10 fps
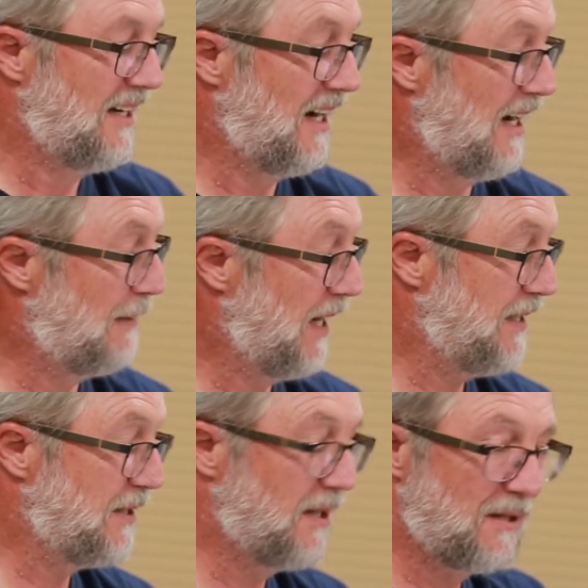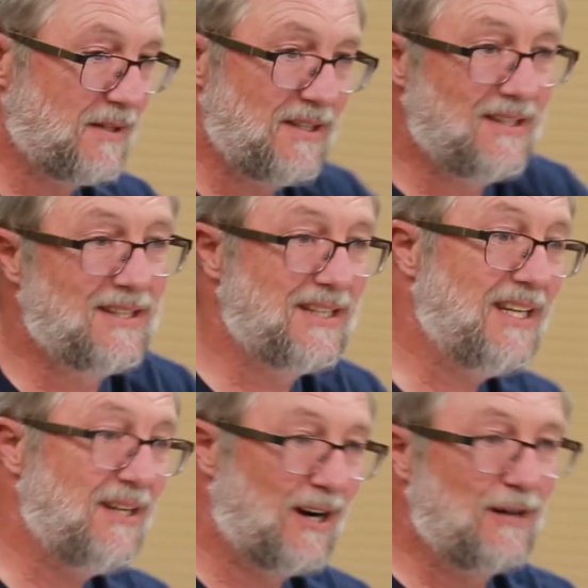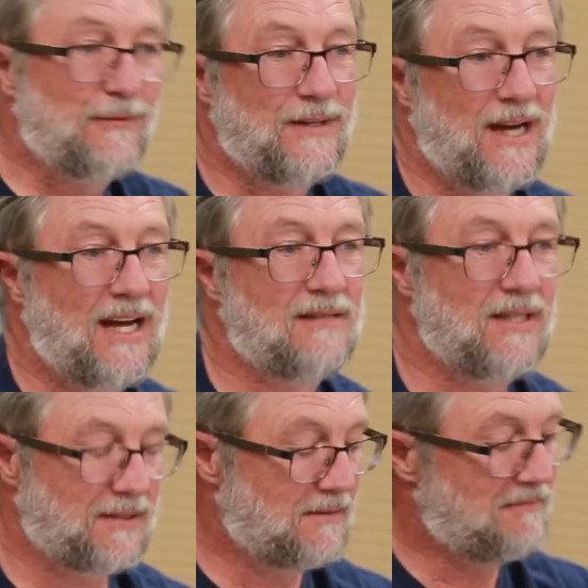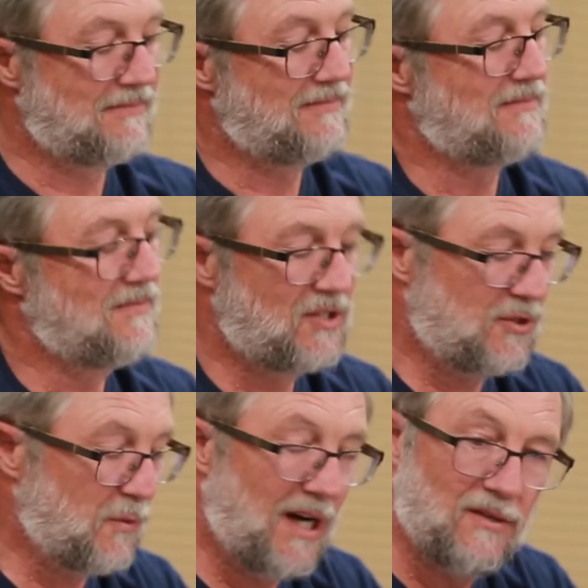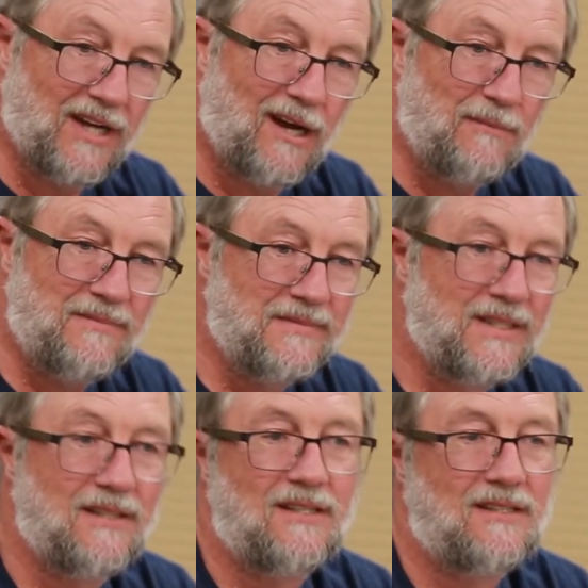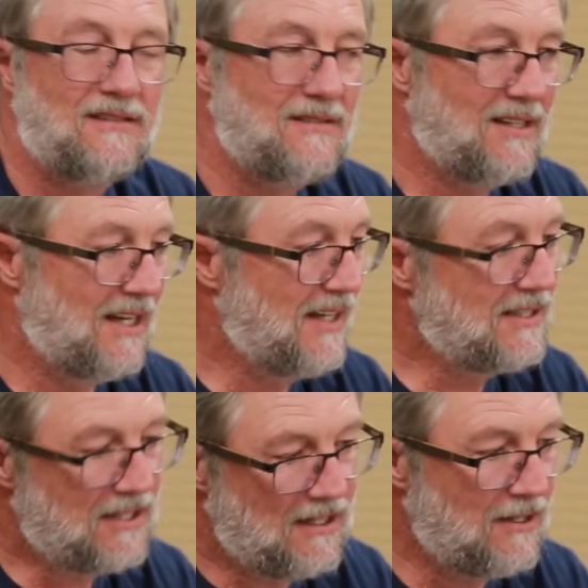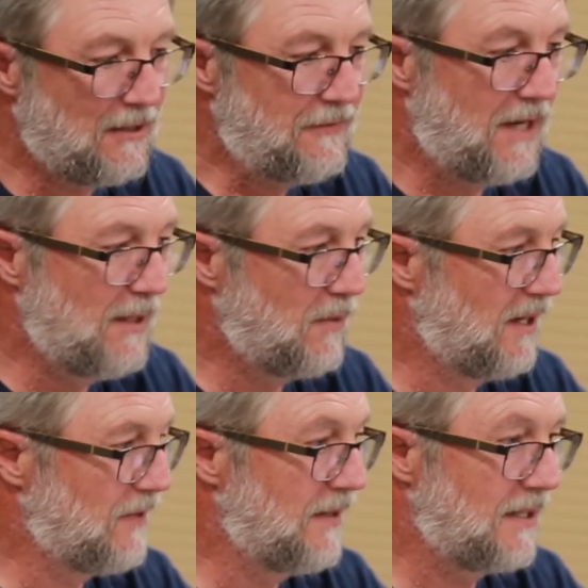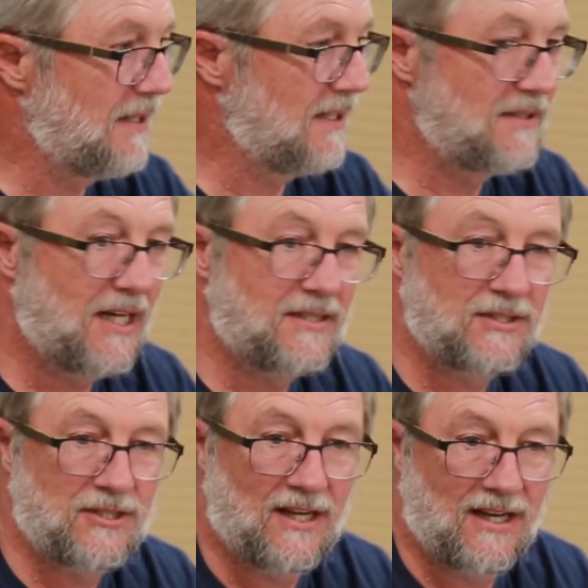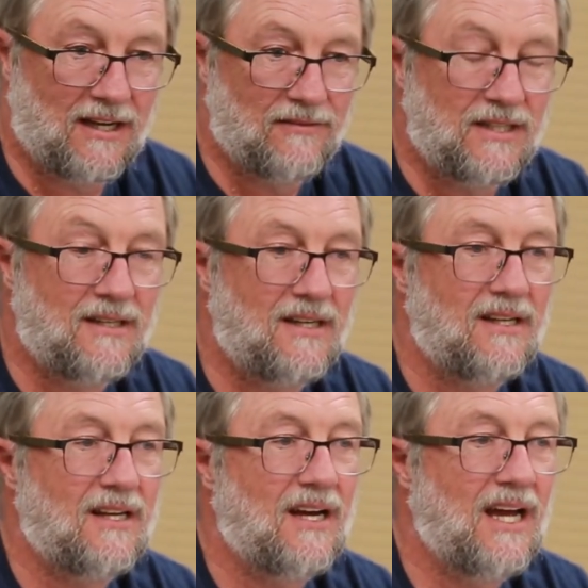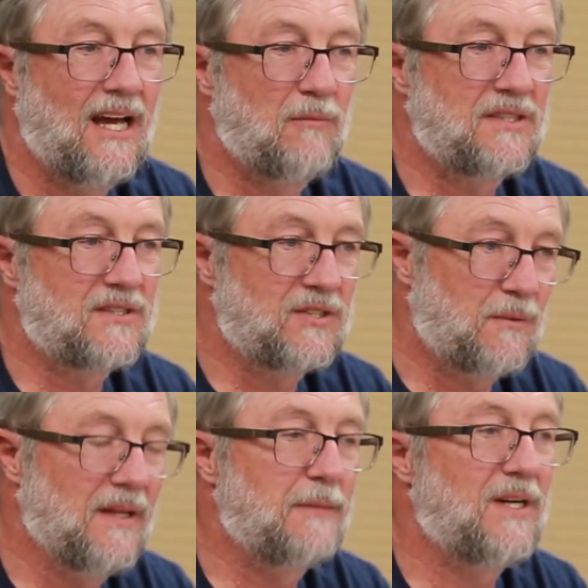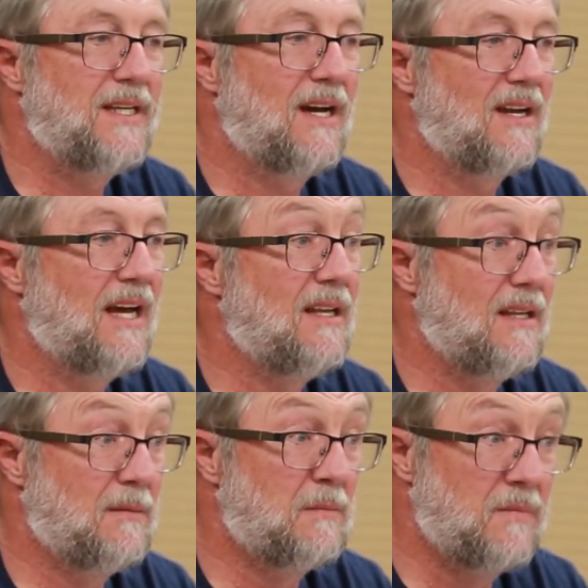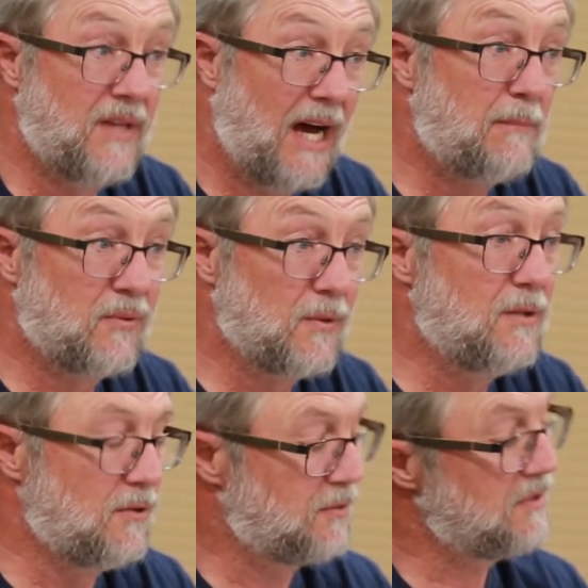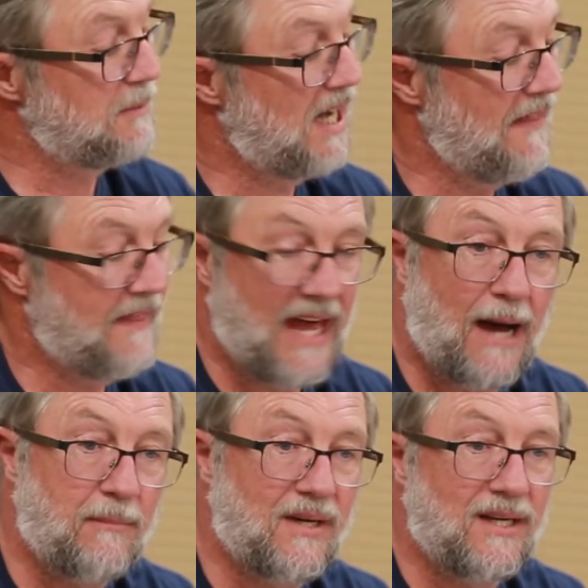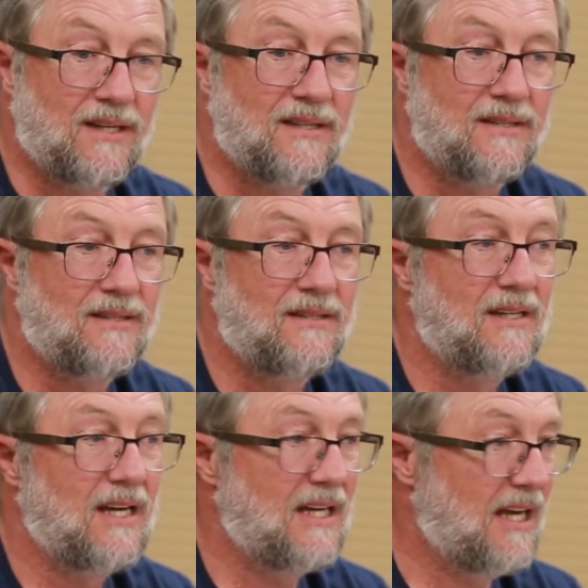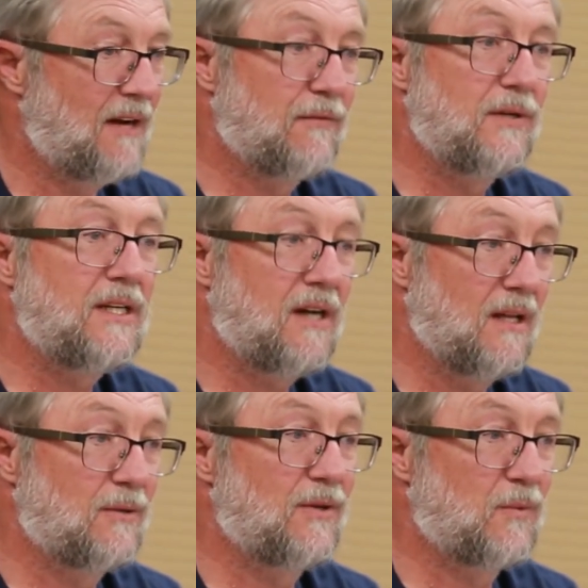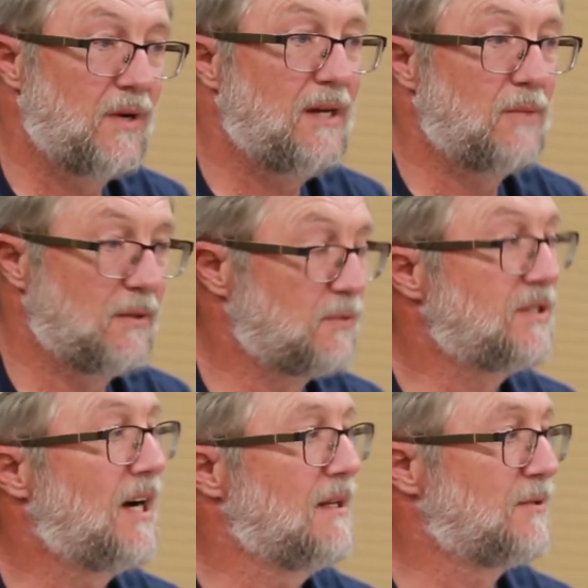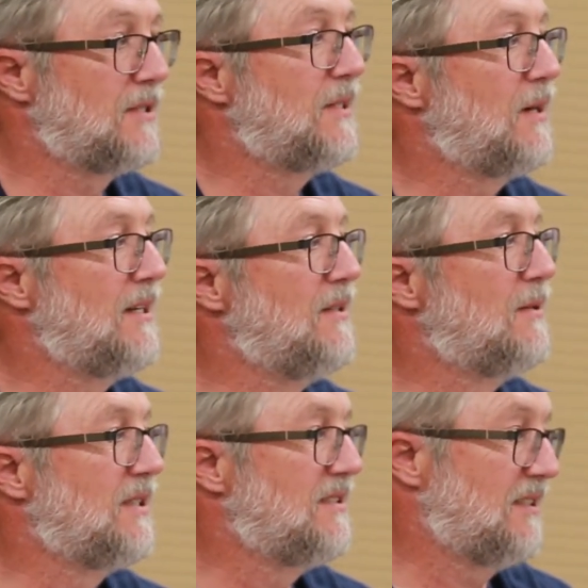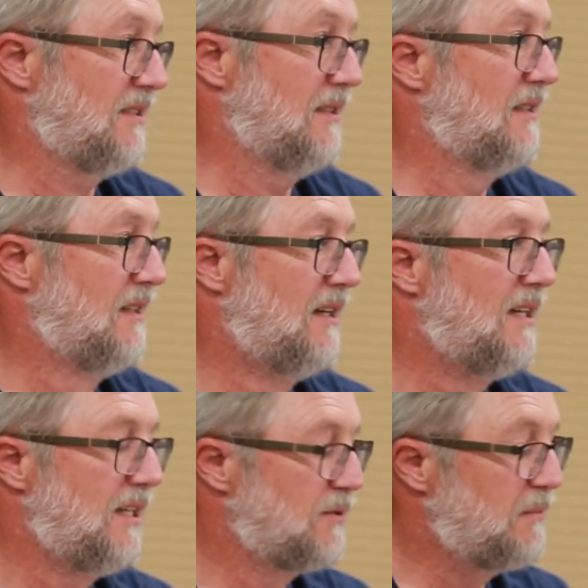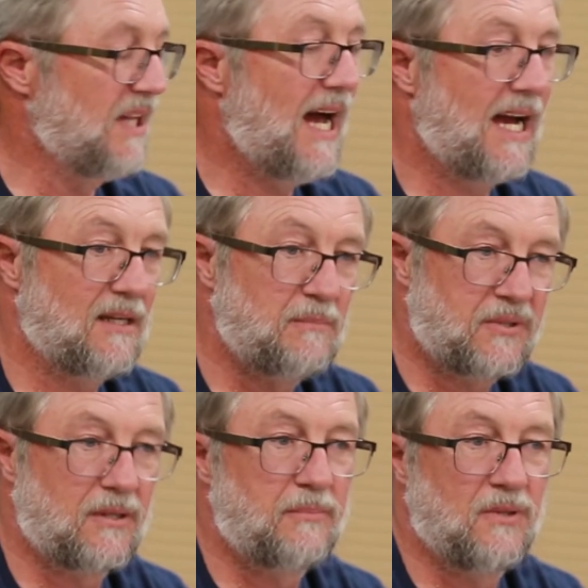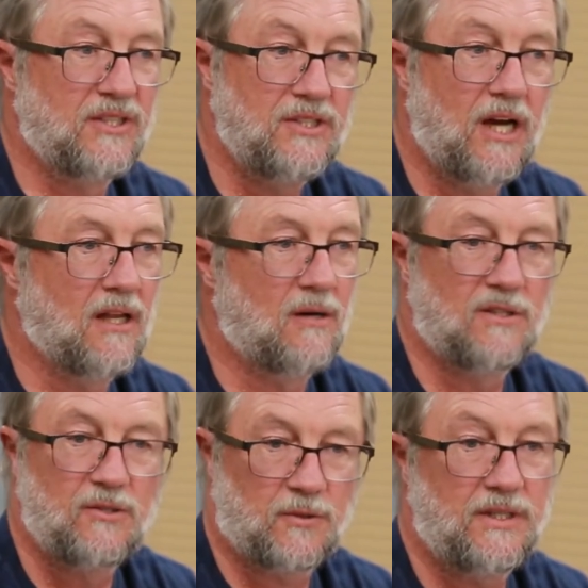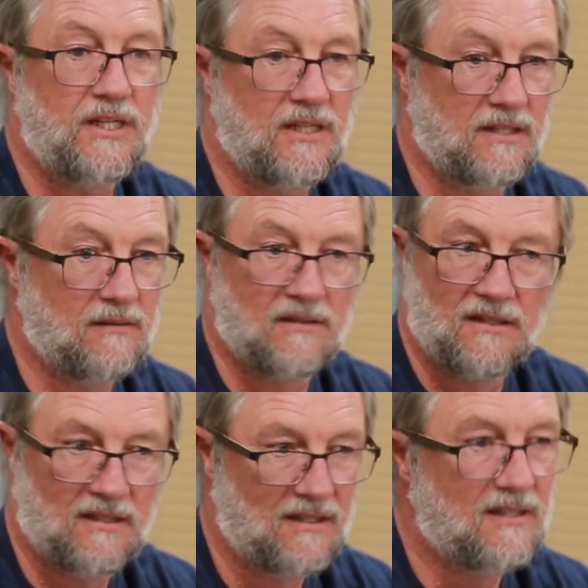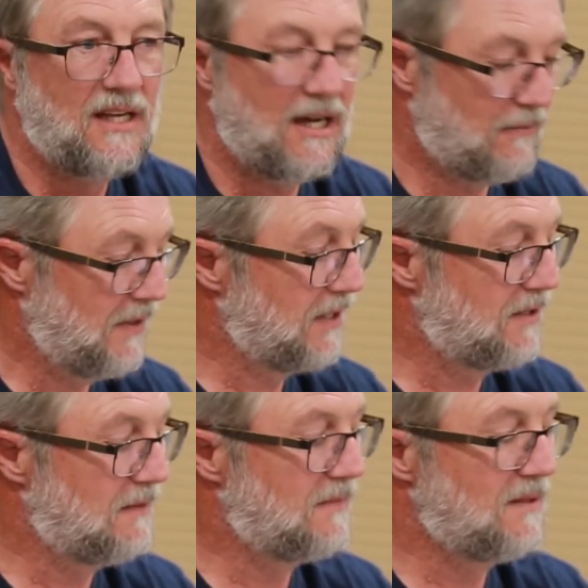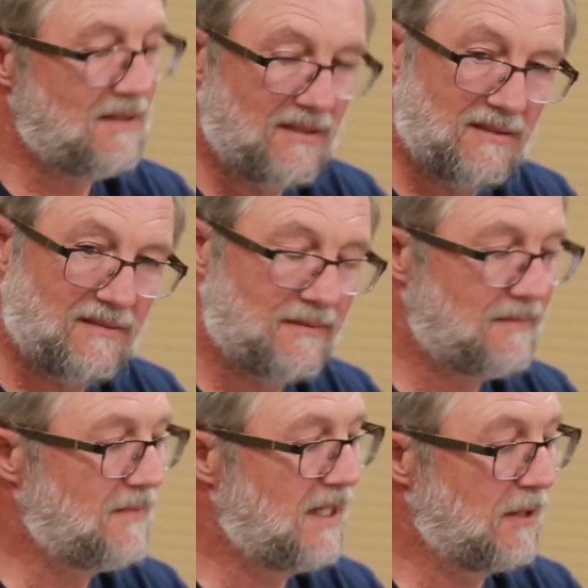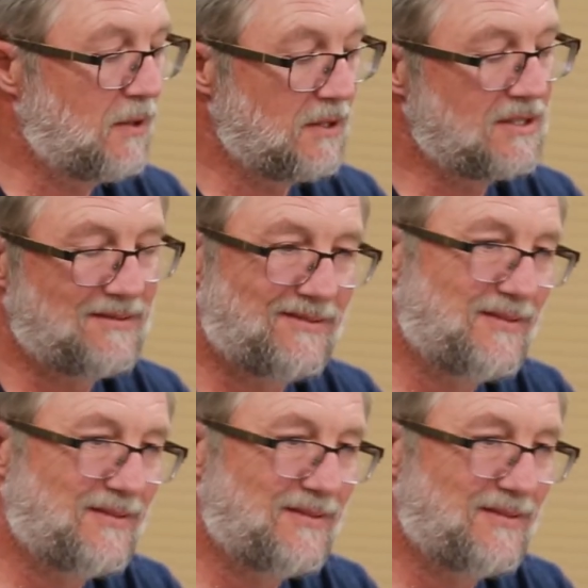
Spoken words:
I did go to the ER for that. It swelled up. They said, oh, you're fine, whatever. I think they got a tetanus shot out of it. And once the swelling went down, that bruise was about that big in every color of the rainbow. There was colors in there I didn't know existed. There was black and purple and yellow and green and everything. So, and of course,